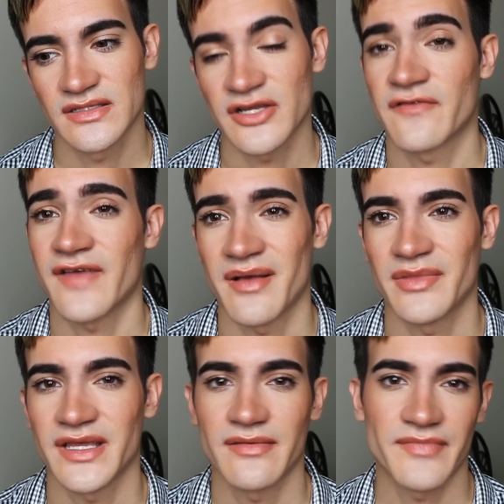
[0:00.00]
to your
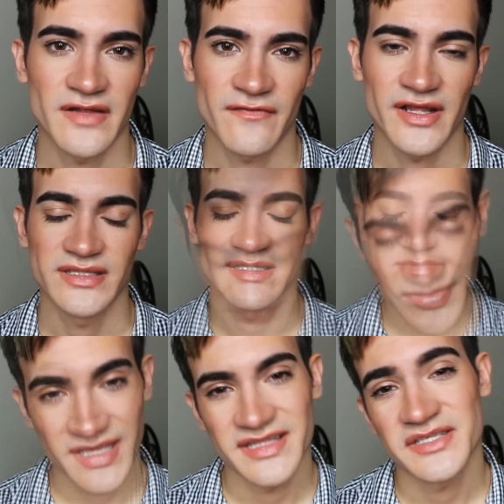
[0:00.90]
family and
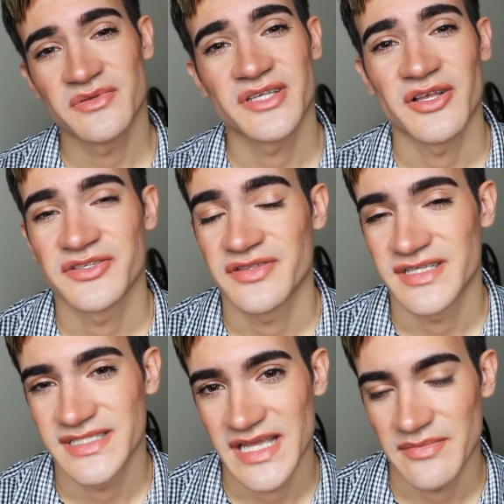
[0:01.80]
friends. This was also
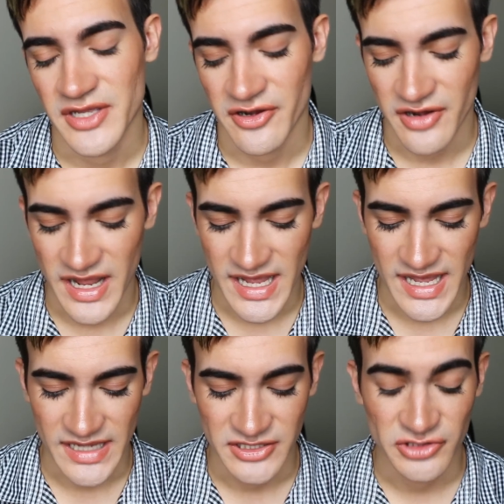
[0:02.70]
the same year I
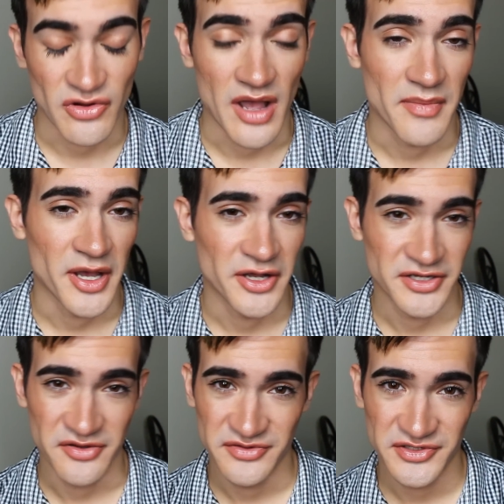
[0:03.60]
had drama on
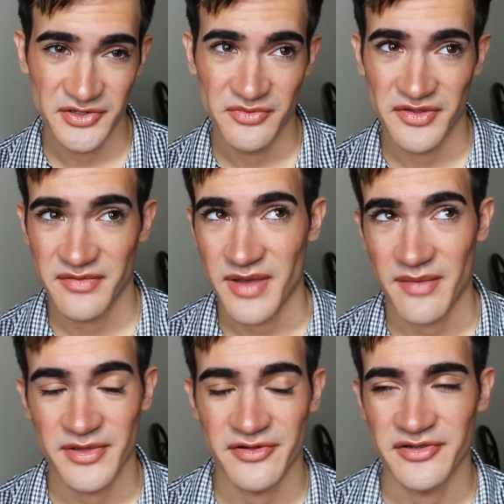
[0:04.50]
YouTube with
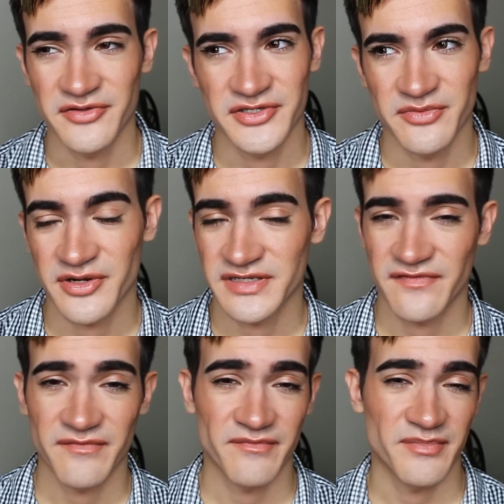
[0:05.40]
popular
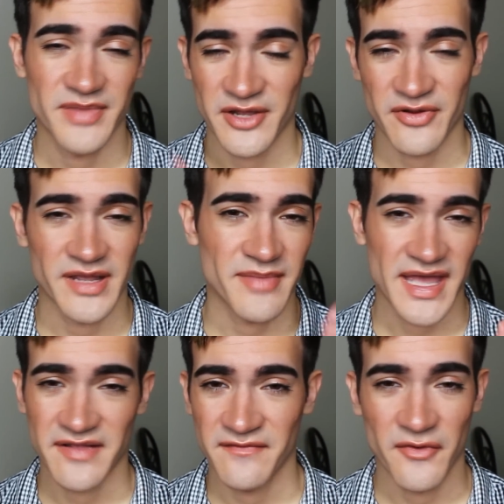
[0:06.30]
YouTubers bickering
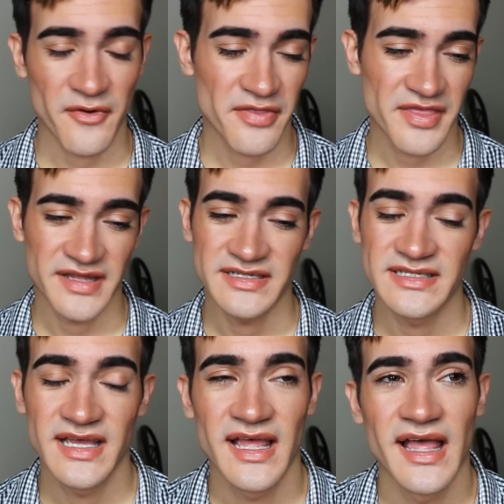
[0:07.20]
back and forth,
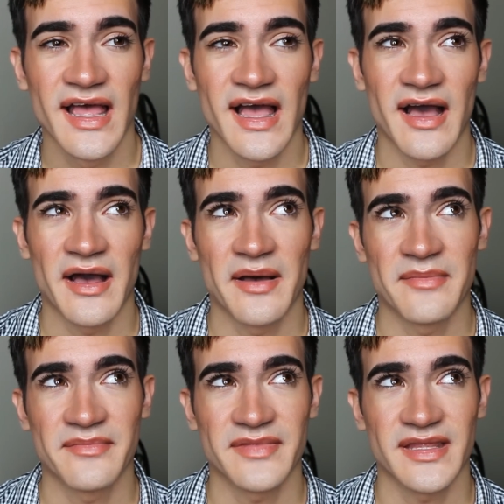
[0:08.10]
and
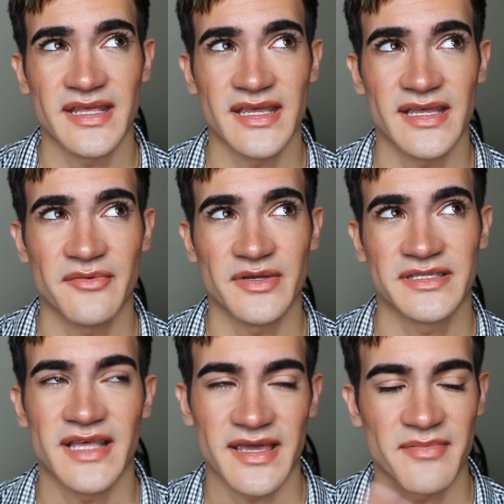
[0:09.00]
it
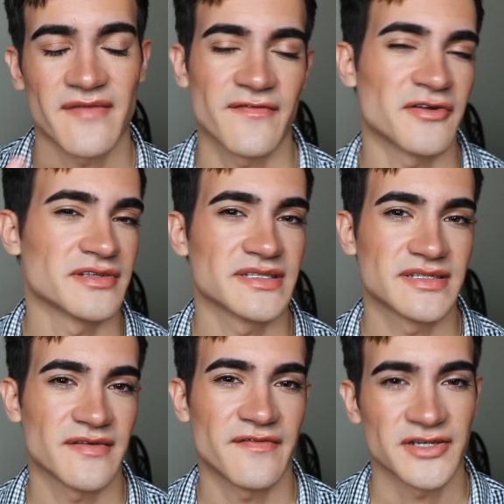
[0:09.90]
was like my
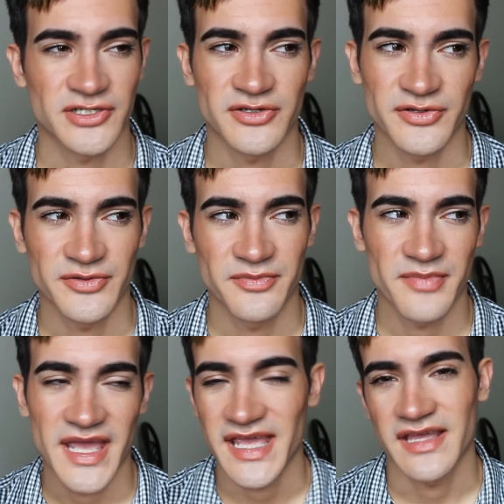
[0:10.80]
first official
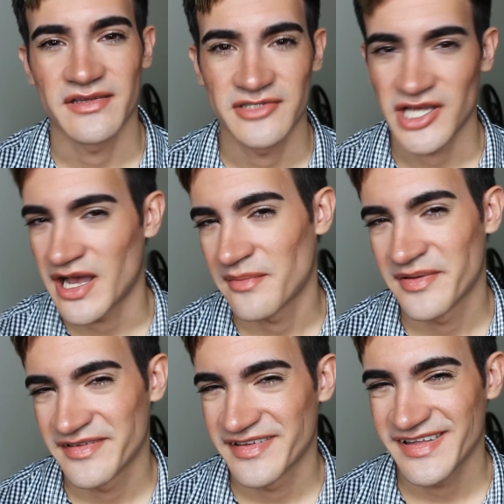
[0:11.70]
paying job.
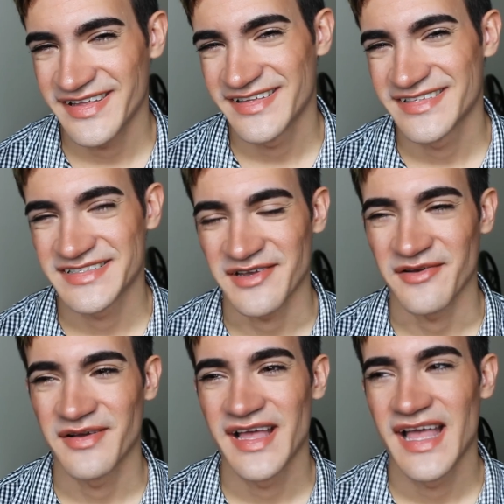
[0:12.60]

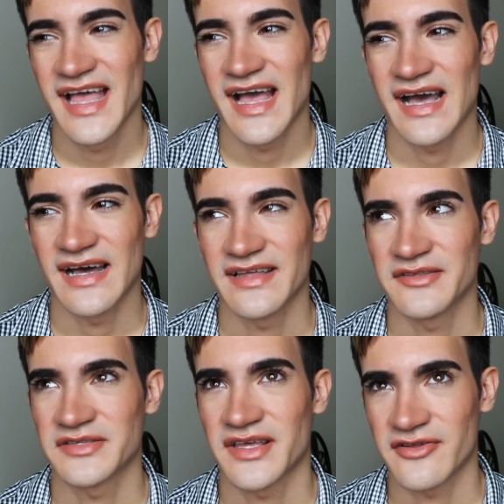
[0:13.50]
So
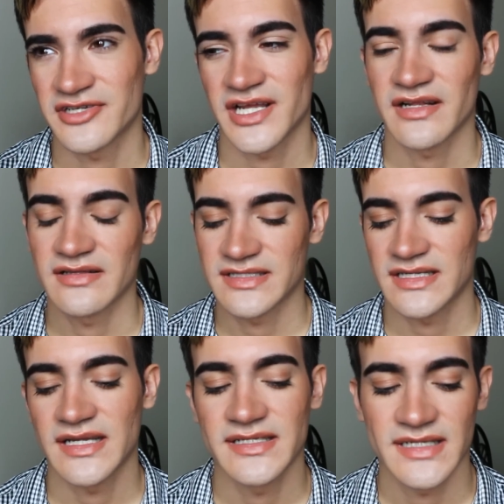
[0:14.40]
those other channels
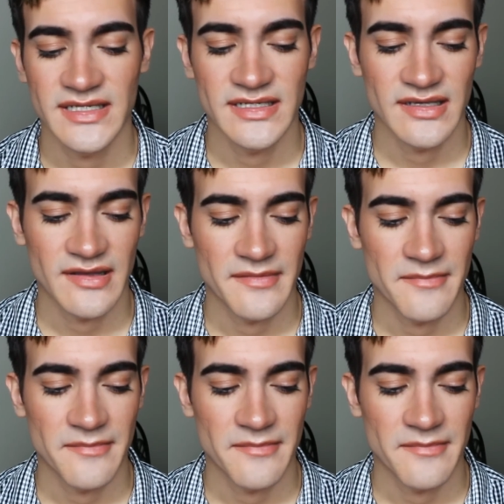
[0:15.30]
that I did,